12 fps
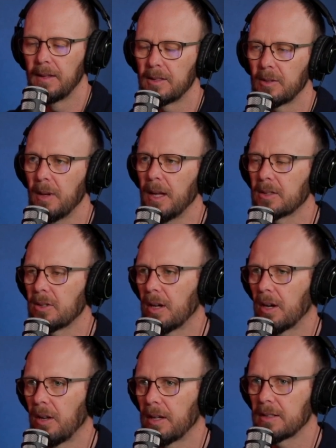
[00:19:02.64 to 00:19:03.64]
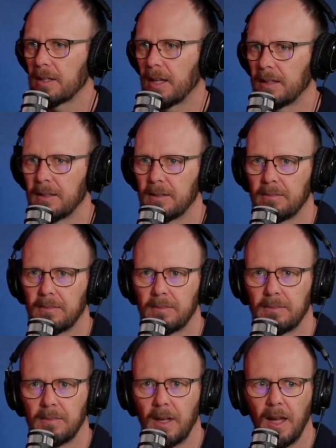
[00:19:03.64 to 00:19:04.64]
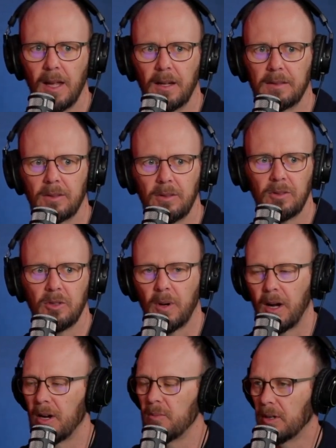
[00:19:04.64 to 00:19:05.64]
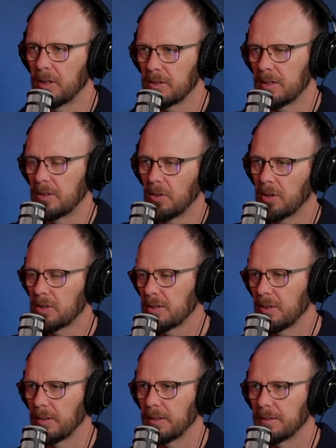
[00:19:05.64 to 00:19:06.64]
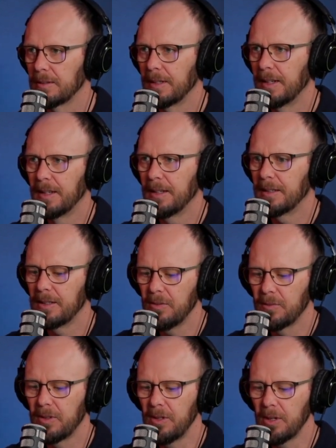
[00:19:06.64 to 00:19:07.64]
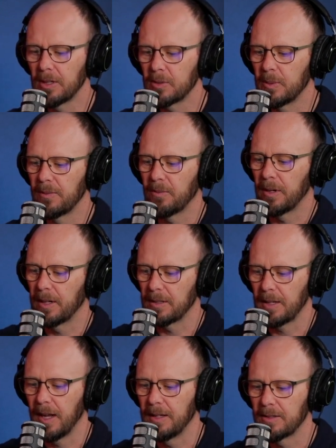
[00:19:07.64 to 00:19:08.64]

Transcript: To me, it's kind of like saying, hey, I couldn't do my homework because the dog stole it. You know, you got 24 hours a day.